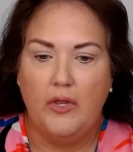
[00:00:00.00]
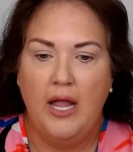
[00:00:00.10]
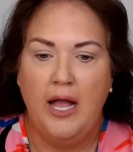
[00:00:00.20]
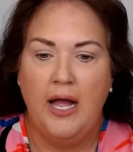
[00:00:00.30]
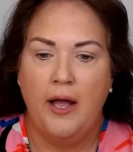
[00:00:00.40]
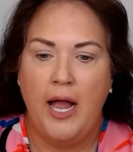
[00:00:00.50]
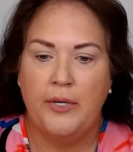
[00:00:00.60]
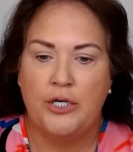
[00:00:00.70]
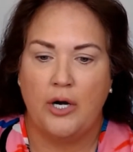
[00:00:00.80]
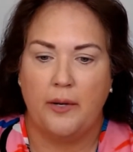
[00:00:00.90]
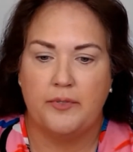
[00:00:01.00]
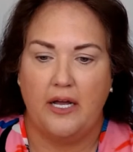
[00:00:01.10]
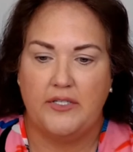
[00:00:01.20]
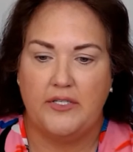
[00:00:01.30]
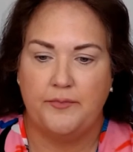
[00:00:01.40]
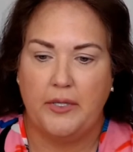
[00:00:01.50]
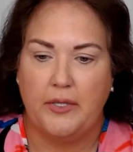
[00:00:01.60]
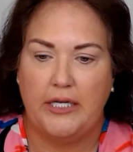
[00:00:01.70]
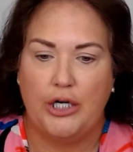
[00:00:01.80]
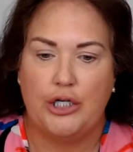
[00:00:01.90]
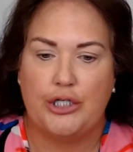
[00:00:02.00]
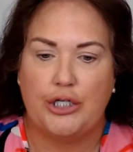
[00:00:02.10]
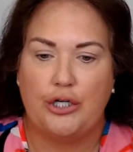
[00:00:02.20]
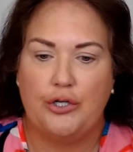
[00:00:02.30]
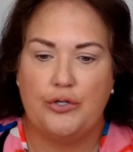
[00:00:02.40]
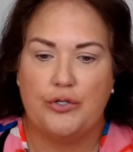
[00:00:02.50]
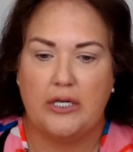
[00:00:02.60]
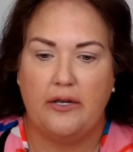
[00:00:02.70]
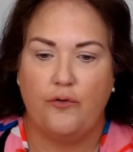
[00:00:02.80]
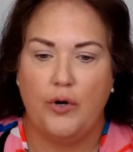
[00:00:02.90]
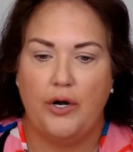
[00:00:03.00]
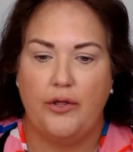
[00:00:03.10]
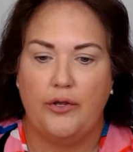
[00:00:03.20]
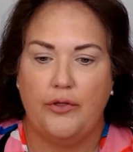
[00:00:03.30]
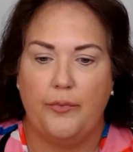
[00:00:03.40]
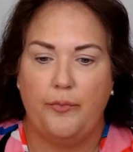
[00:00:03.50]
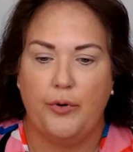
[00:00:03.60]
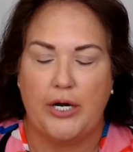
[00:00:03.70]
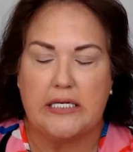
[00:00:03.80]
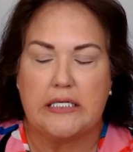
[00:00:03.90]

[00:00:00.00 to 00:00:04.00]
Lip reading: How many drops of Tip Top Cleaner do you use for the breeze?